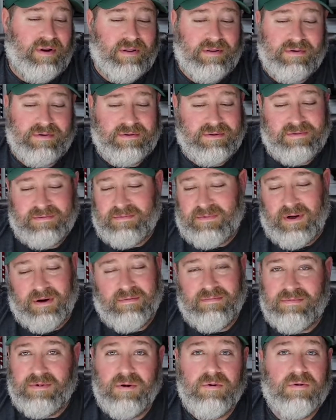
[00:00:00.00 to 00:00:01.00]
And there's,
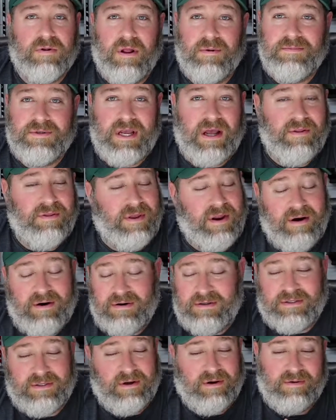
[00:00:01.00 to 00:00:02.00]
new clubs out
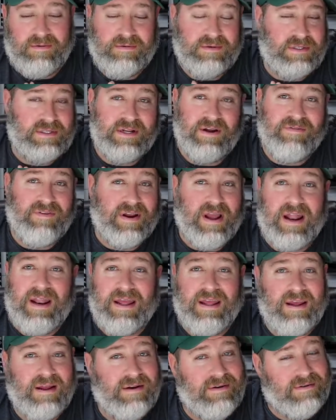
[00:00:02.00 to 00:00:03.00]
there, so stuff I got to
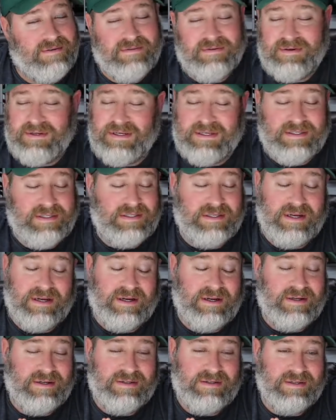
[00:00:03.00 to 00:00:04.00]
hit.
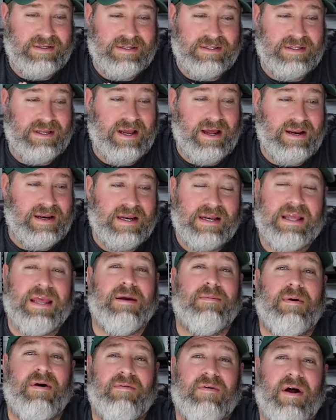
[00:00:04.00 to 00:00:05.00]
I need
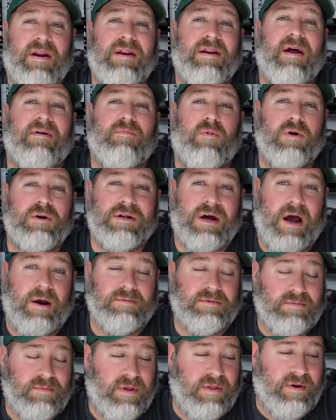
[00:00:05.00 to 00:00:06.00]
to have more
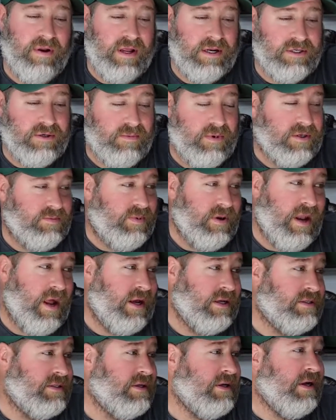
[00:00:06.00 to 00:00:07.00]
time, so Mother Nature must be
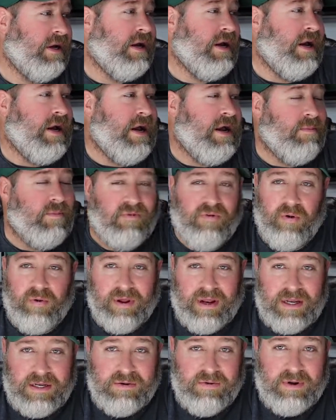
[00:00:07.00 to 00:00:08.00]
nice. Before we
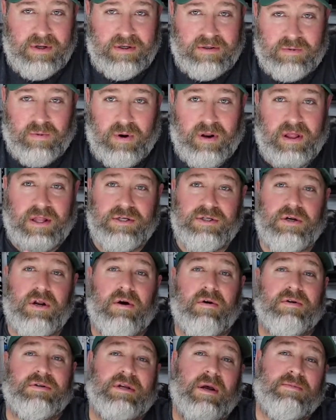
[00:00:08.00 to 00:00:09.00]
get into it, just want to let you
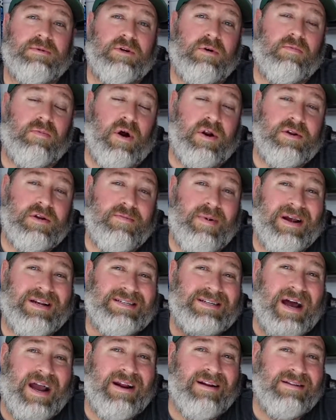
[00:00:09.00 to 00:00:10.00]
know this episode brought to you by
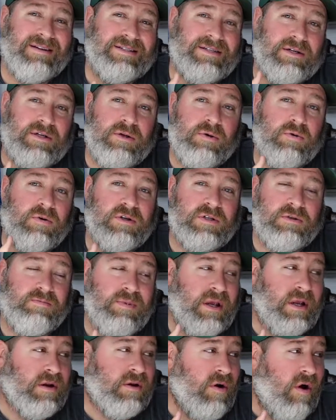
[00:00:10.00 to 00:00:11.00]
Titleist Tour
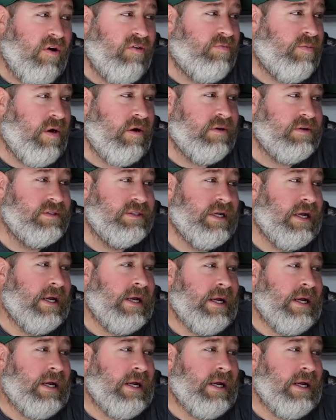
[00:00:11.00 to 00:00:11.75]
Speed golf balls.